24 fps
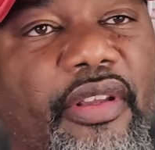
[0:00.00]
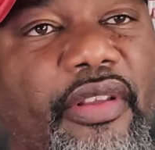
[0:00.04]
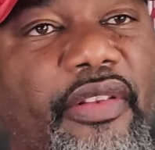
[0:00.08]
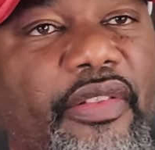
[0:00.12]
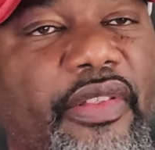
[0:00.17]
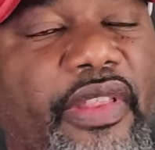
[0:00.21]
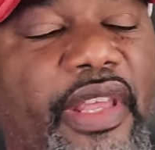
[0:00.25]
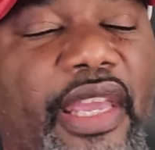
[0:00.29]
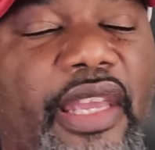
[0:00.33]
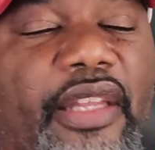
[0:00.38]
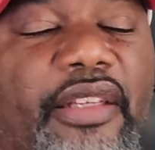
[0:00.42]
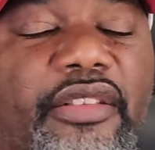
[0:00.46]

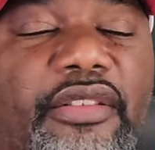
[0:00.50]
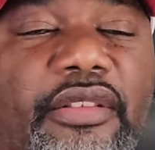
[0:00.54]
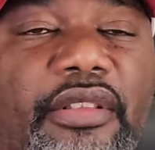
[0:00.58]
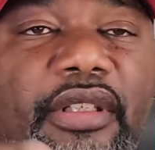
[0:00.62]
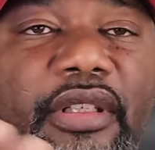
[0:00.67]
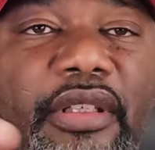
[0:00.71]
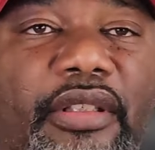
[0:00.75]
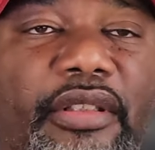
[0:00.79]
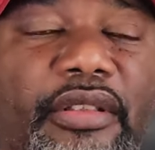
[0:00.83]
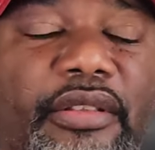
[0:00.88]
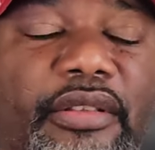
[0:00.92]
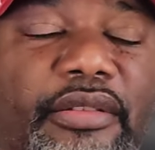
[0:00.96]
than
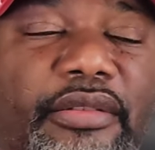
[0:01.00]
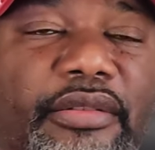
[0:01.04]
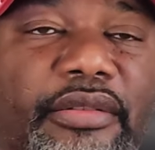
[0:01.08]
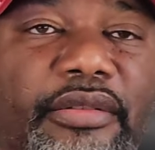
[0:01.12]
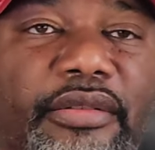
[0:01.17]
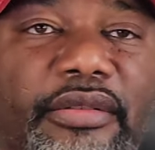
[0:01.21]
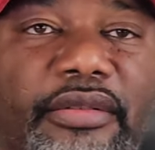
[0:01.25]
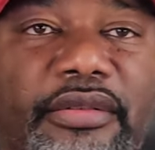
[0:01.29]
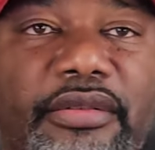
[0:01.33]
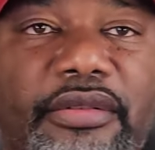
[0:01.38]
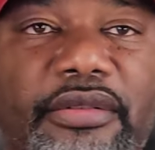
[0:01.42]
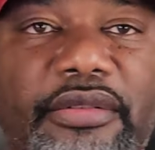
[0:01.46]

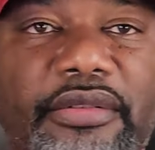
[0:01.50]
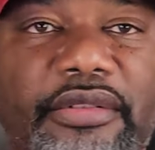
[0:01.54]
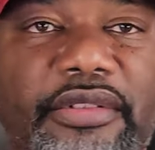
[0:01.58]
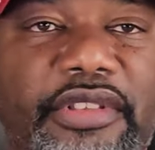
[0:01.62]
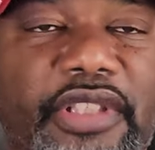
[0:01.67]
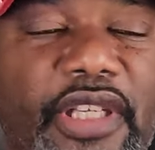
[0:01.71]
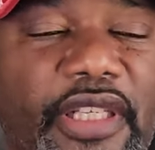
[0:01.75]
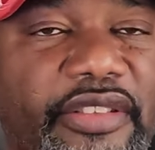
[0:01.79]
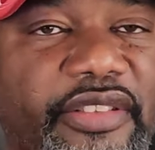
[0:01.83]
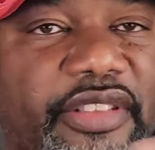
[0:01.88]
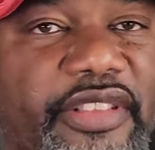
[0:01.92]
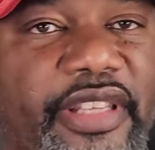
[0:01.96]

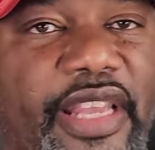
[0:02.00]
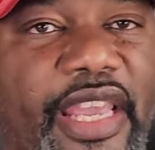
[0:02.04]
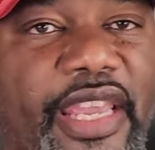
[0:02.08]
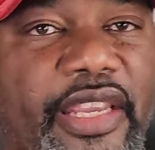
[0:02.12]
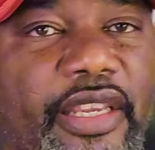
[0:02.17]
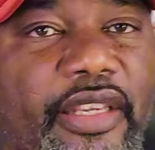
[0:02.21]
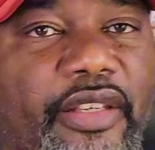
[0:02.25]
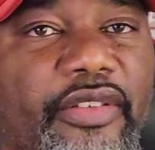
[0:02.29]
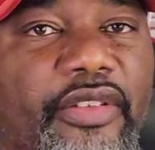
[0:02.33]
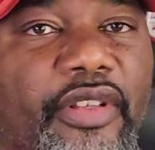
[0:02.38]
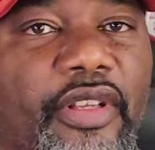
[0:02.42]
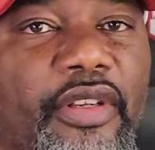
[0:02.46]
Justice
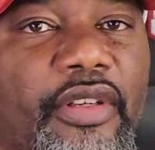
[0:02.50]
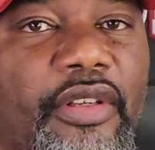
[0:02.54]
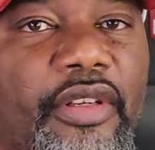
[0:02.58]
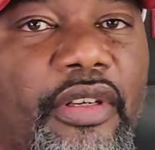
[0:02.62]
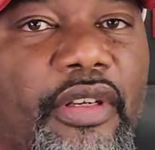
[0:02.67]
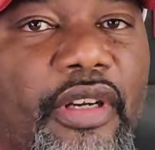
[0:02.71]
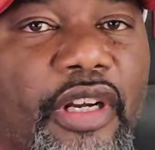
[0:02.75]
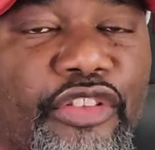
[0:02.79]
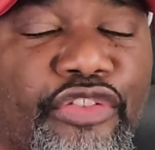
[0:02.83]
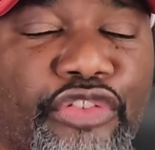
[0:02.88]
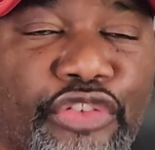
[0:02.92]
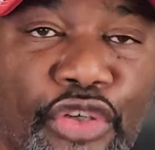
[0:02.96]
Haynes.
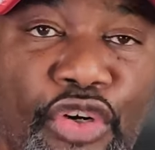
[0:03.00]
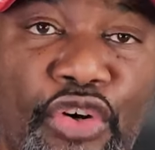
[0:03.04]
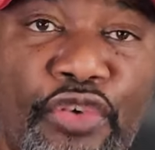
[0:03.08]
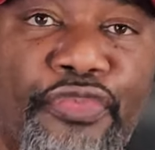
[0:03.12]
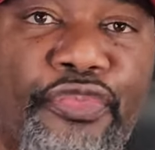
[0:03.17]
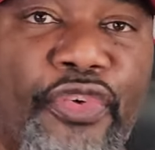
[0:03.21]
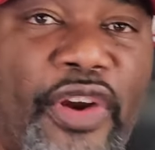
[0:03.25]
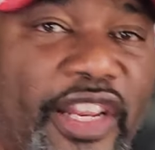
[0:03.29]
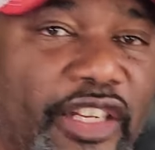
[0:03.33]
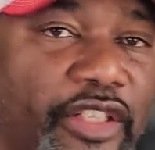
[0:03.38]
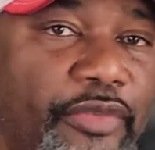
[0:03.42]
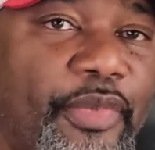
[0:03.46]
A true
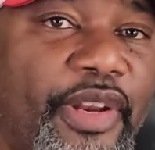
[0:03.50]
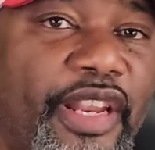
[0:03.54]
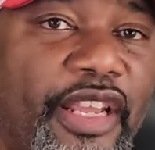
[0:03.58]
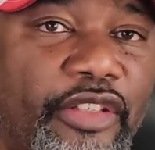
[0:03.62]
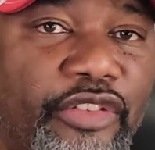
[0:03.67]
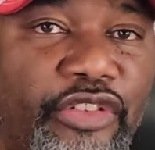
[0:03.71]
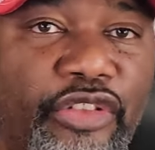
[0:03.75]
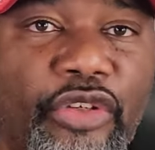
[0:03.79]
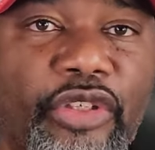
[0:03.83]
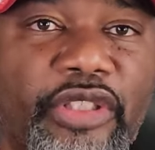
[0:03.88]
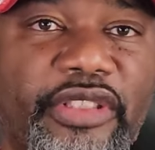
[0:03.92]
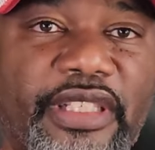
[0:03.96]
freshman
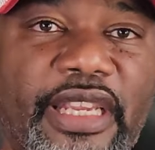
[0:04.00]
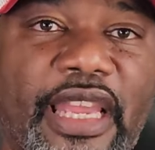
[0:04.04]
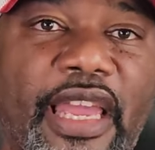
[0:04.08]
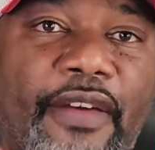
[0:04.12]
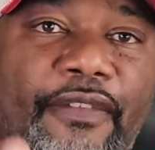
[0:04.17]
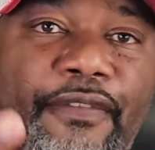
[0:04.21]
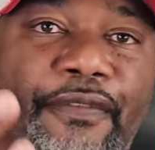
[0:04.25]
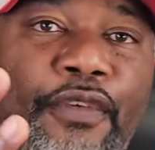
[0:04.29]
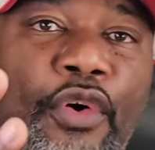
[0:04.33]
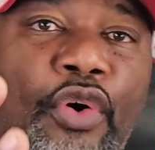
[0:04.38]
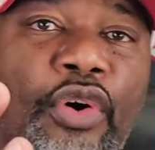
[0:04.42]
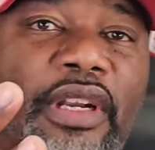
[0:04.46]
at Georgia
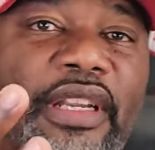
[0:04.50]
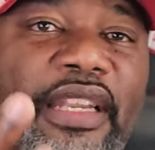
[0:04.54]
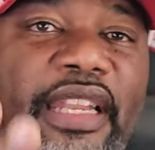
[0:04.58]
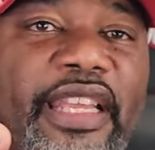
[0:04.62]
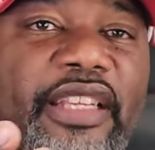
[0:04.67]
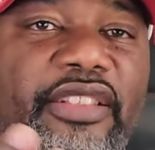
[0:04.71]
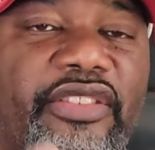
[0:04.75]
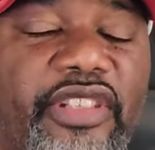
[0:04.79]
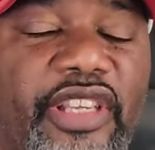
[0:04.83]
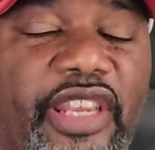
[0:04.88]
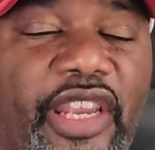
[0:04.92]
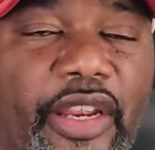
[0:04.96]
got 4
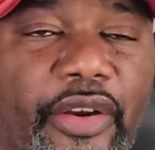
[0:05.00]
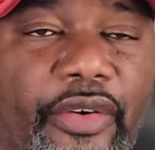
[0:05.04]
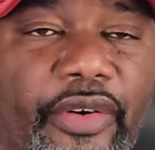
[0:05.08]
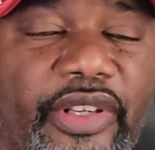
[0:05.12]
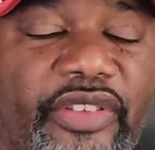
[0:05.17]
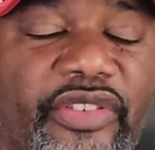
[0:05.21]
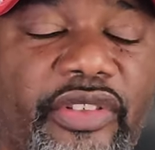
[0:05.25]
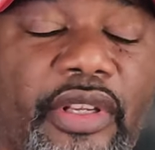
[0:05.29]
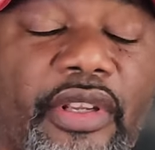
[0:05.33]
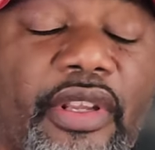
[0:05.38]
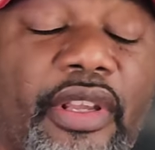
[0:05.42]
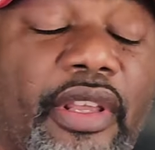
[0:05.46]
less
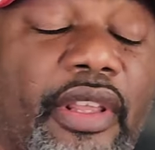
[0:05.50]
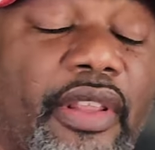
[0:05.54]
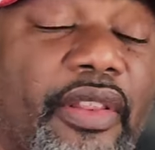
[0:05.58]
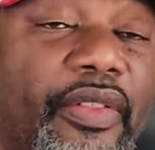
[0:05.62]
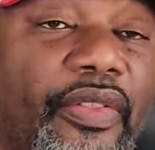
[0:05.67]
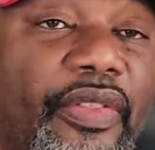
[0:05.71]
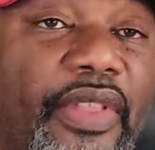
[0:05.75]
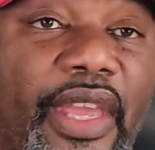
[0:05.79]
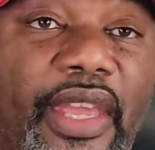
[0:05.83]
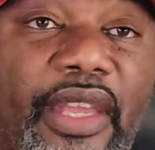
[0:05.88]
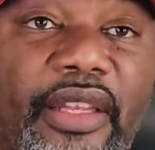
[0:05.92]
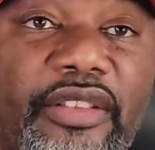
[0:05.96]
carries
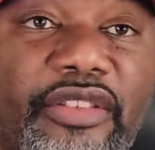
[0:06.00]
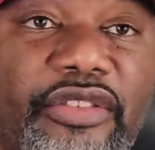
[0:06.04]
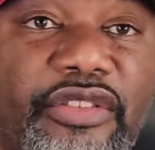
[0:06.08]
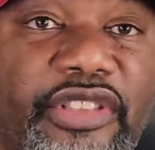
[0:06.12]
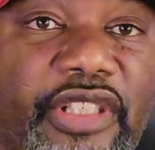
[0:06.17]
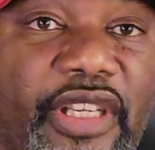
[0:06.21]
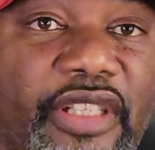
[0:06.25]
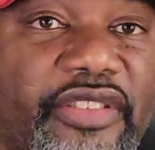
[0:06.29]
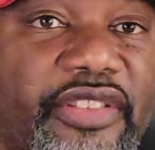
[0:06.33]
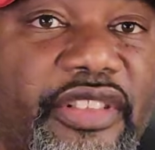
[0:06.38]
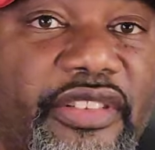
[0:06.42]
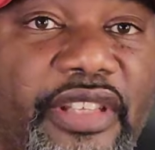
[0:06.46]
than
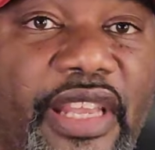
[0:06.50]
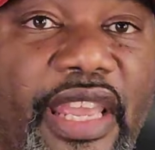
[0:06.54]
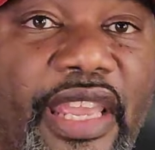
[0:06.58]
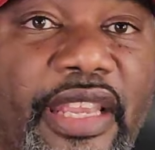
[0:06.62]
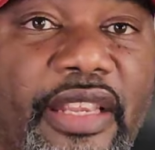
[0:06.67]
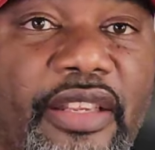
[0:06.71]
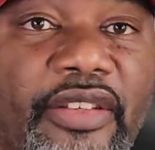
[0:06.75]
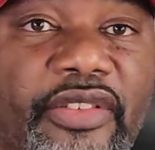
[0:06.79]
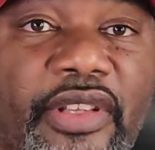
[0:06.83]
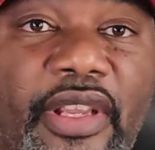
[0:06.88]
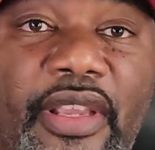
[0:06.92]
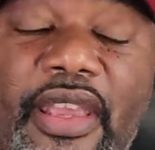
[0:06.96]
Justice
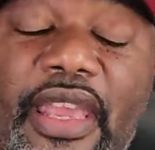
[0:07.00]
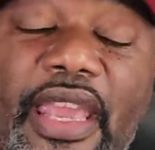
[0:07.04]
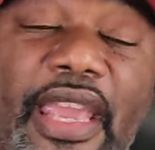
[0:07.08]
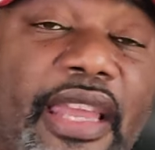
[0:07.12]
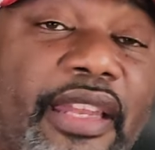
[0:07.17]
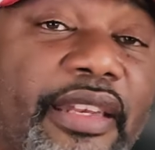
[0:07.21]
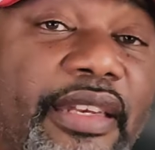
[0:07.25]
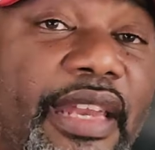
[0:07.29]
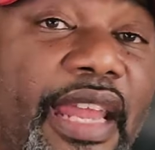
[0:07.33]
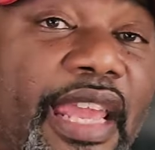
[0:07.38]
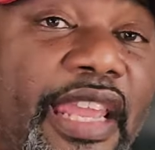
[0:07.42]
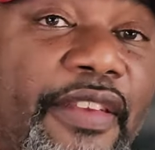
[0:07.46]
Haynes.
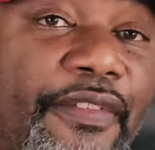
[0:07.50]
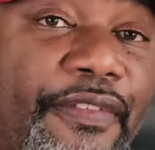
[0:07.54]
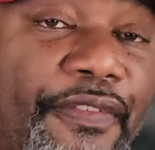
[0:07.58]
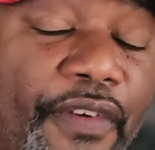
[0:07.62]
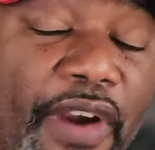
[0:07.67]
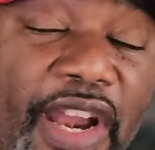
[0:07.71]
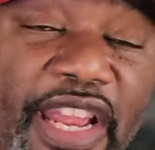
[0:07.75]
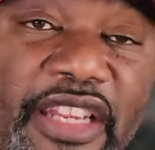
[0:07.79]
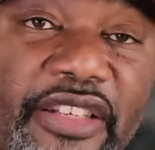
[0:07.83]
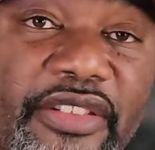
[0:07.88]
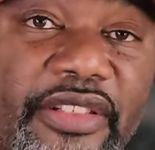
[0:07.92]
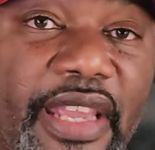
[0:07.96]
And Nate
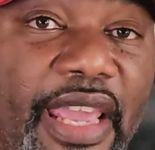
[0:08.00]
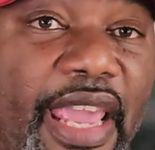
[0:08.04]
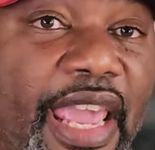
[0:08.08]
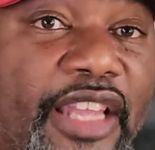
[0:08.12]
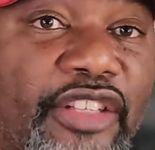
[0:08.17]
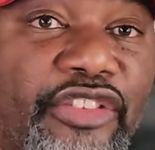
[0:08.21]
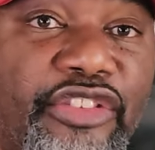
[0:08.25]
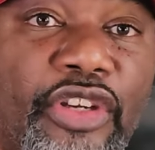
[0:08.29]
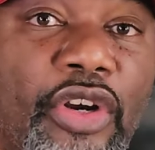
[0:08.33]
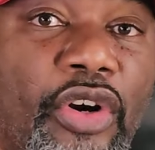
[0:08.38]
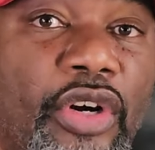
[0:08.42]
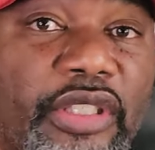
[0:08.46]
Frazier
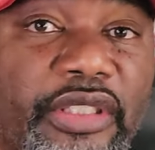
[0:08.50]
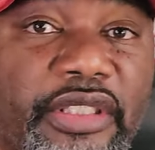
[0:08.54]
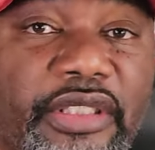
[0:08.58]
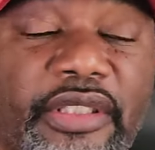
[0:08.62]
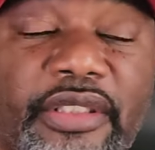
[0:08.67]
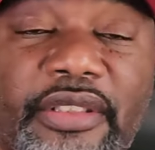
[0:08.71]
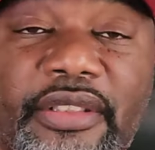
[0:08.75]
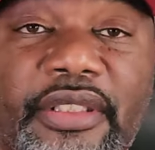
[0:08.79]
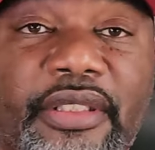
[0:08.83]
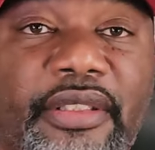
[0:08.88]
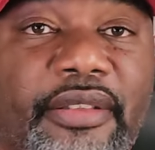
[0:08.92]
at Georgia